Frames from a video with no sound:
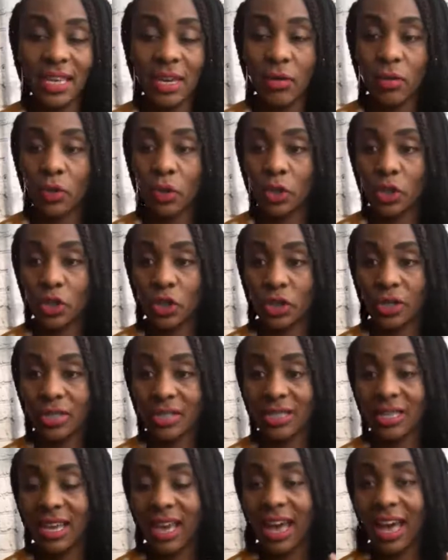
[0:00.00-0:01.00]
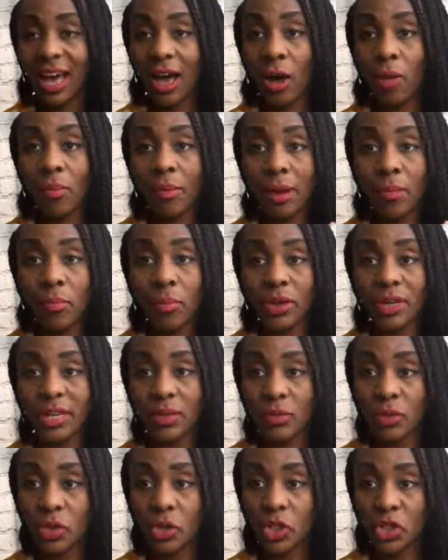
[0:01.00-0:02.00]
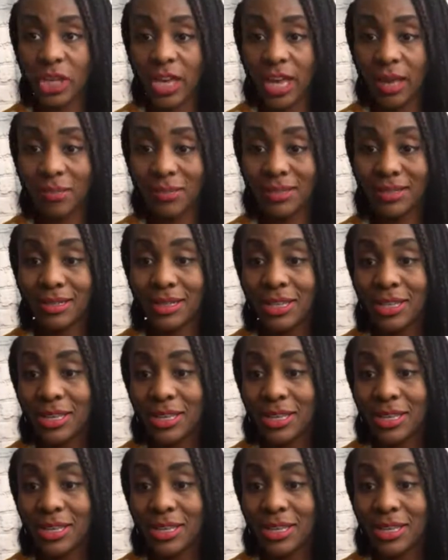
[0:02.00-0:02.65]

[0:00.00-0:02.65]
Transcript: it was just how my body was shaped.